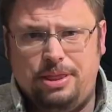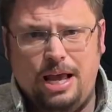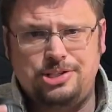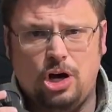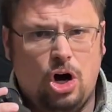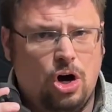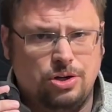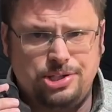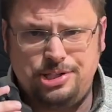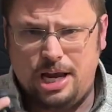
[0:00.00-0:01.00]
but that's
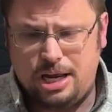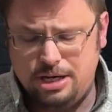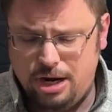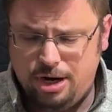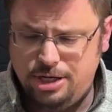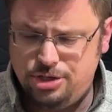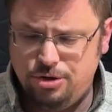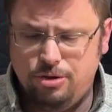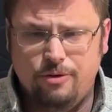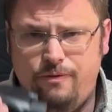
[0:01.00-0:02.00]
all secondary
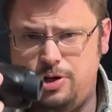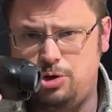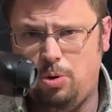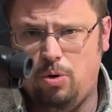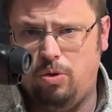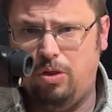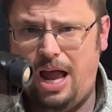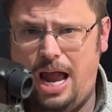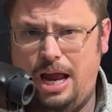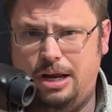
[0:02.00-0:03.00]
to the visual
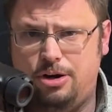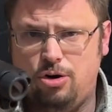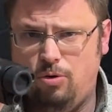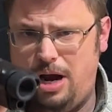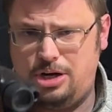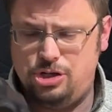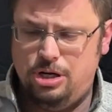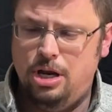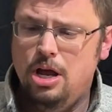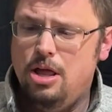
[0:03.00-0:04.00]
lag
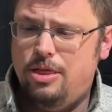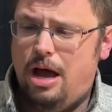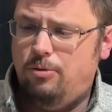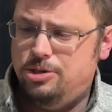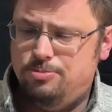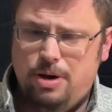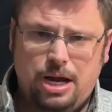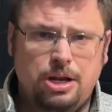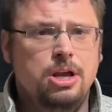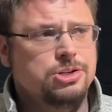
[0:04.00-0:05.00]
correction that was made.